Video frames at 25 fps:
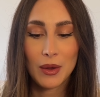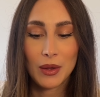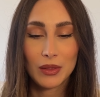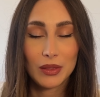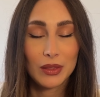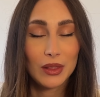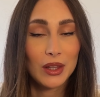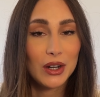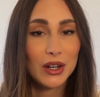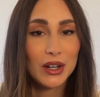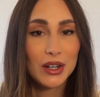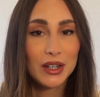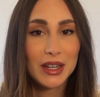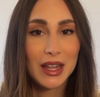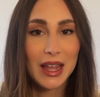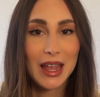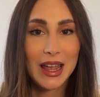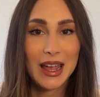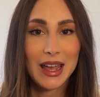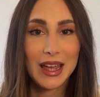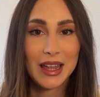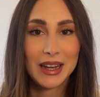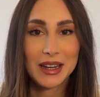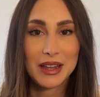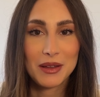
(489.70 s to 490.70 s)
learn
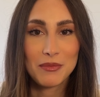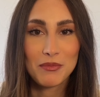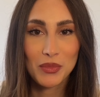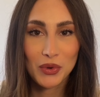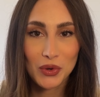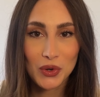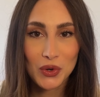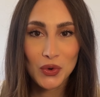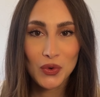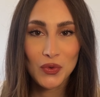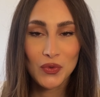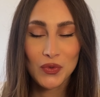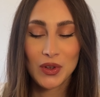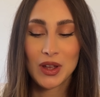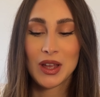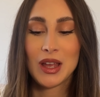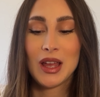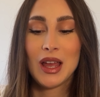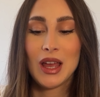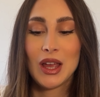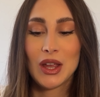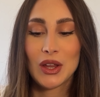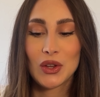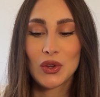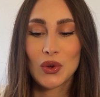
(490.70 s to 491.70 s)
and improve
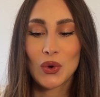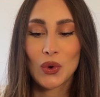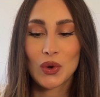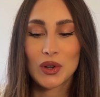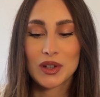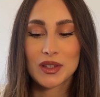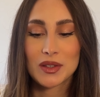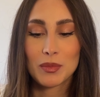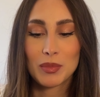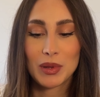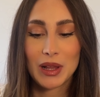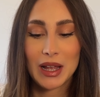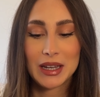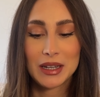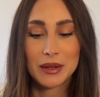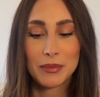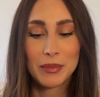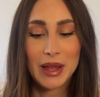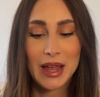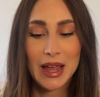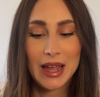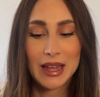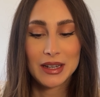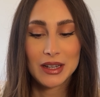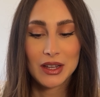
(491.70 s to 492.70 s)
your supply and
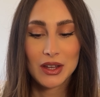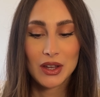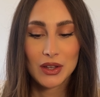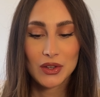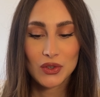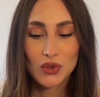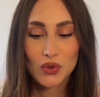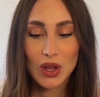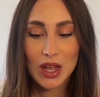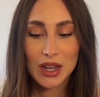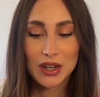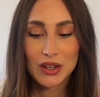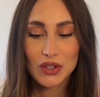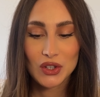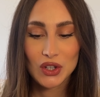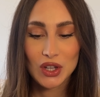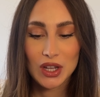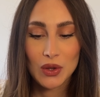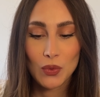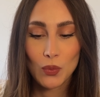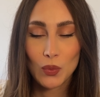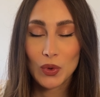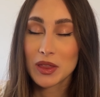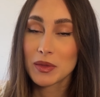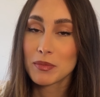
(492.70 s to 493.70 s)
demand
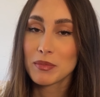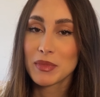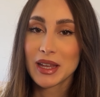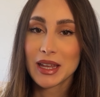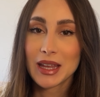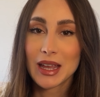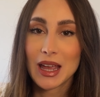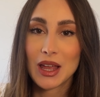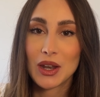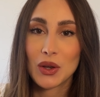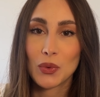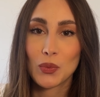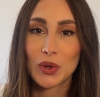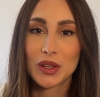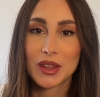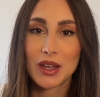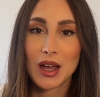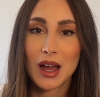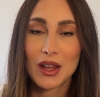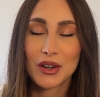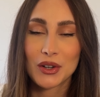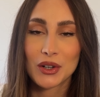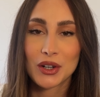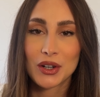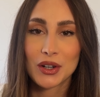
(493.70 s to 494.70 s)
strategy with me and with
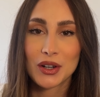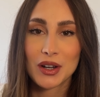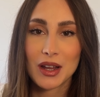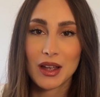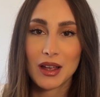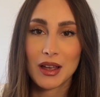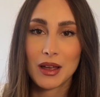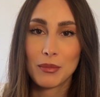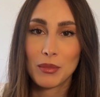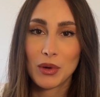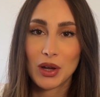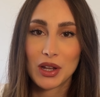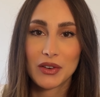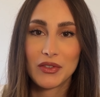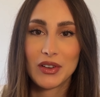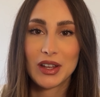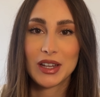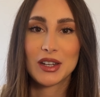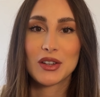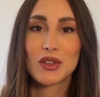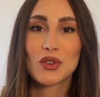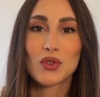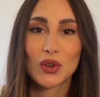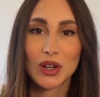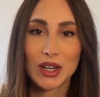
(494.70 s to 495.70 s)
other
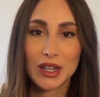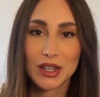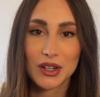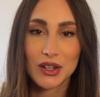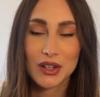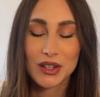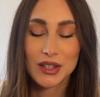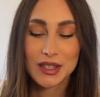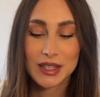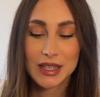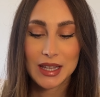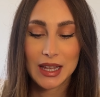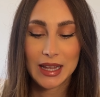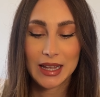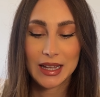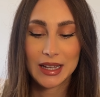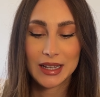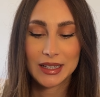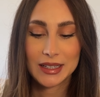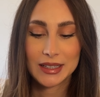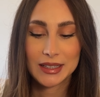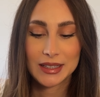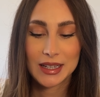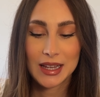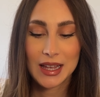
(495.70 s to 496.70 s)
motivated traders.
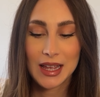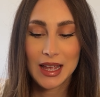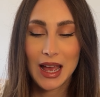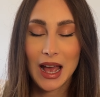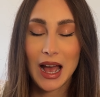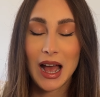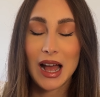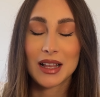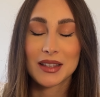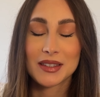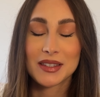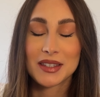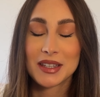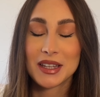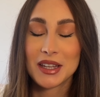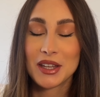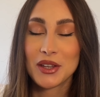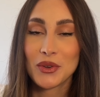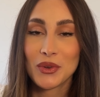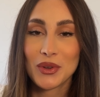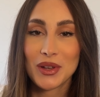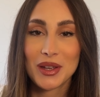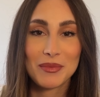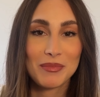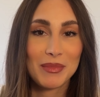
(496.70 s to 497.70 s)
And I'll see
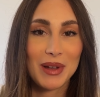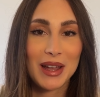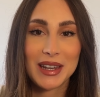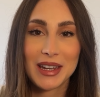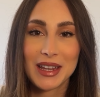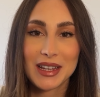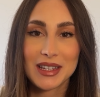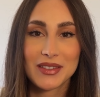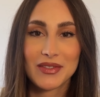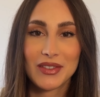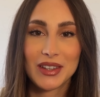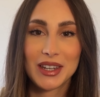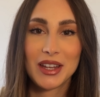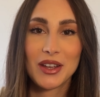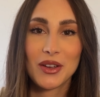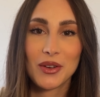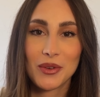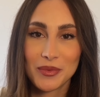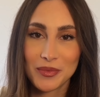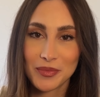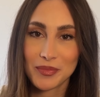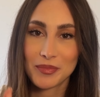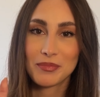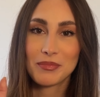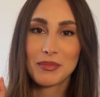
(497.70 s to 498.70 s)
you in my next video.
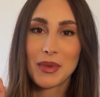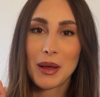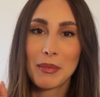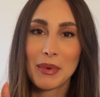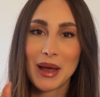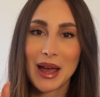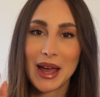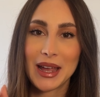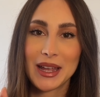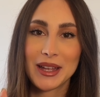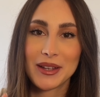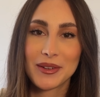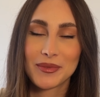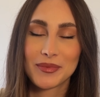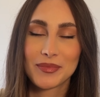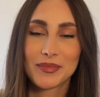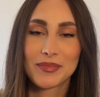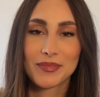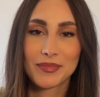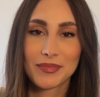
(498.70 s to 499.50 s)
Bye bye.